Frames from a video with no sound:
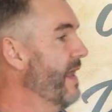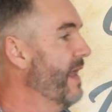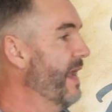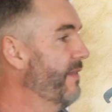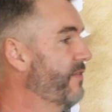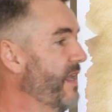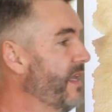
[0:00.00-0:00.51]

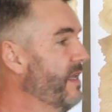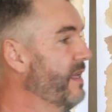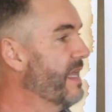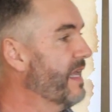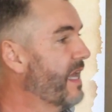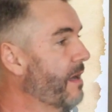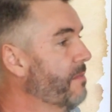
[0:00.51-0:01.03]
And then
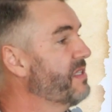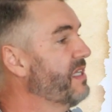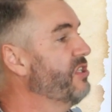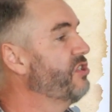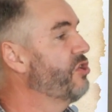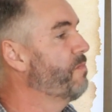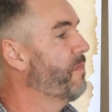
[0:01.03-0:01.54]
he comes
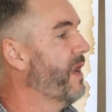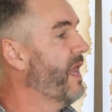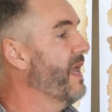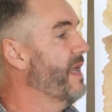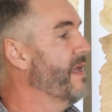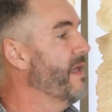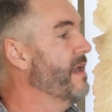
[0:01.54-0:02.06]
into
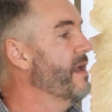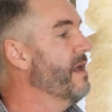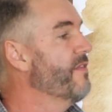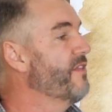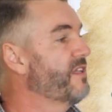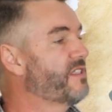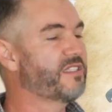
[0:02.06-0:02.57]
play
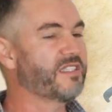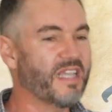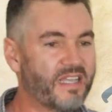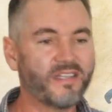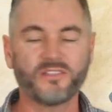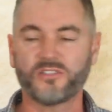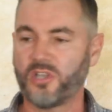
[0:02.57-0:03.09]
the
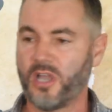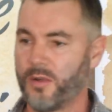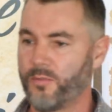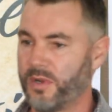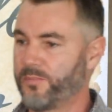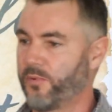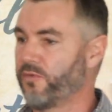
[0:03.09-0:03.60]
second time
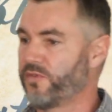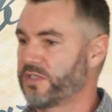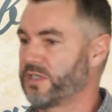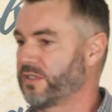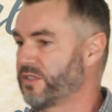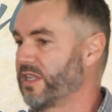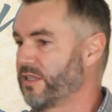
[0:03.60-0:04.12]
when Paul
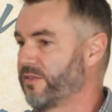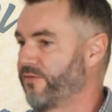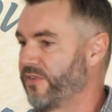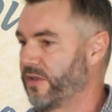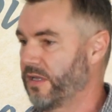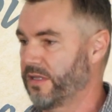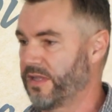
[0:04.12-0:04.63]
visits
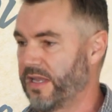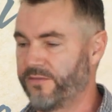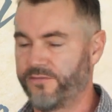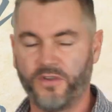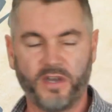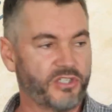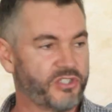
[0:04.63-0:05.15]
that
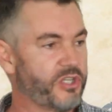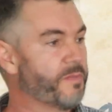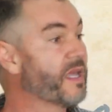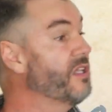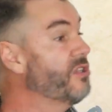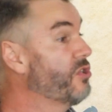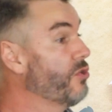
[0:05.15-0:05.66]
village. You
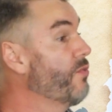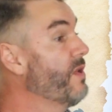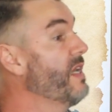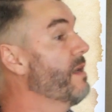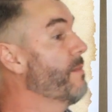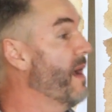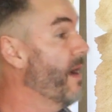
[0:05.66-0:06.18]
begin to
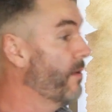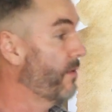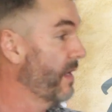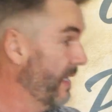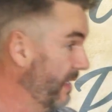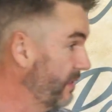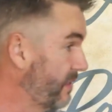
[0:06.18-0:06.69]
read about
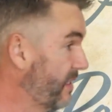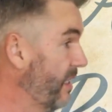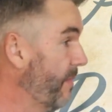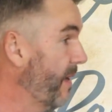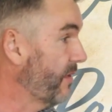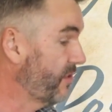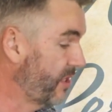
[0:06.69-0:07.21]
and see
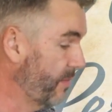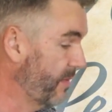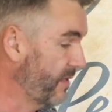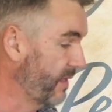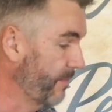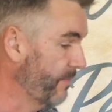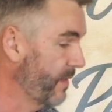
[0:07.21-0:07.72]
about
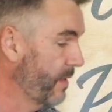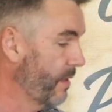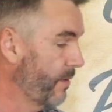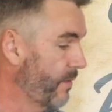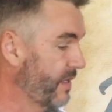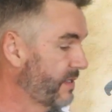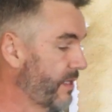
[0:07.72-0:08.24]
Timothy.
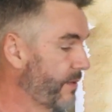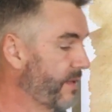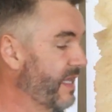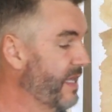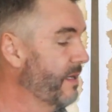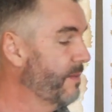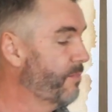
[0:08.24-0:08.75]
All right, so
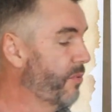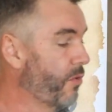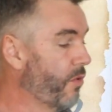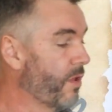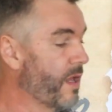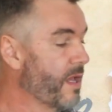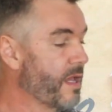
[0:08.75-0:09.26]
he and
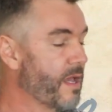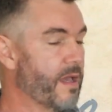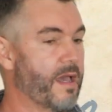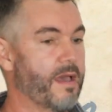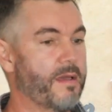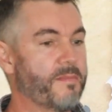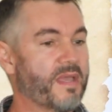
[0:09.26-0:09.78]
Paul
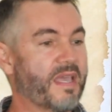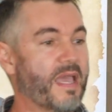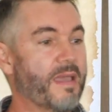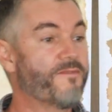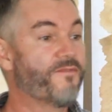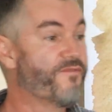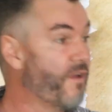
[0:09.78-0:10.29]

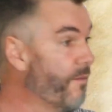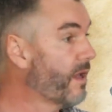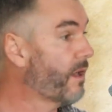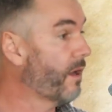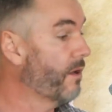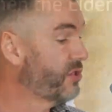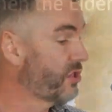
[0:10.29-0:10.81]
became very
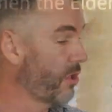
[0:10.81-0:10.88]
close